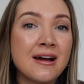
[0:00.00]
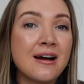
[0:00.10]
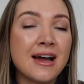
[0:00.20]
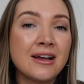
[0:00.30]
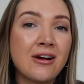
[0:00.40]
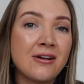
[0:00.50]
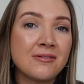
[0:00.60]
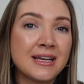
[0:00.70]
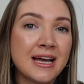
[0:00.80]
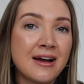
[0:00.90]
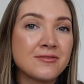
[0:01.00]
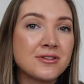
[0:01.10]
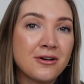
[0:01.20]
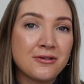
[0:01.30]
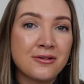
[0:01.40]
I currently have
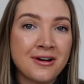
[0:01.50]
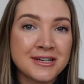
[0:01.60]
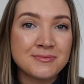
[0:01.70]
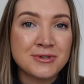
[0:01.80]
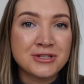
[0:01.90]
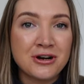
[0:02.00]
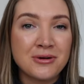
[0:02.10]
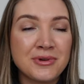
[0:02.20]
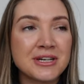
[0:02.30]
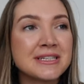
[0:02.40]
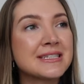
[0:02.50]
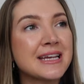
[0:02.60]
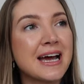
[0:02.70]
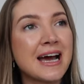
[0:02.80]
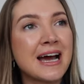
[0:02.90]
no nice pyjamas,
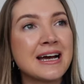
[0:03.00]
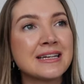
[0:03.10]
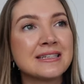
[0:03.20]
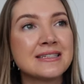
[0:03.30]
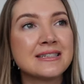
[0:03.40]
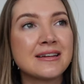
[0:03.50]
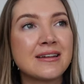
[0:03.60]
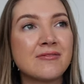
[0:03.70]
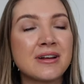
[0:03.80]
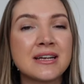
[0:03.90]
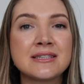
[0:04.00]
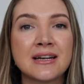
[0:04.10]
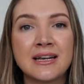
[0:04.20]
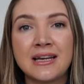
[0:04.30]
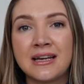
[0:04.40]
and
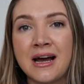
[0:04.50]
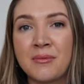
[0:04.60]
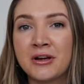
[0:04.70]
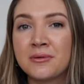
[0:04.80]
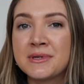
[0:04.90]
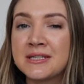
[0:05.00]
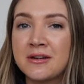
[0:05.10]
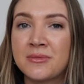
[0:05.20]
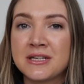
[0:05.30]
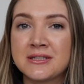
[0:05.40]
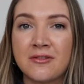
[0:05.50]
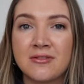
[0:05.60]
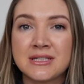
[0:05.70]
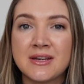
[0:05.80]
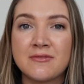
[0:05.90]
realistically, am I going to be sitting on my sofa
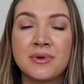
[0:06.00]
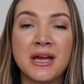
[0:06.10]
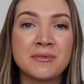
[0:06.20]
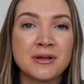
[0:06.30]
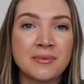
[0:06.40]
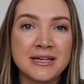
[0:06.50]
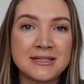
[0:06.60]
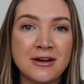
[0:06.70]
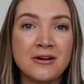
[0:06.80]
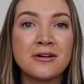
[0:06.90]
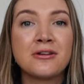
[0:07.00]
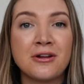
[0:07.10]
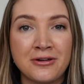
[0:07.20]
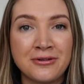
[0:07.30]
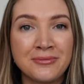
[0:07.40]
at 7 p.m. in a blazer? No.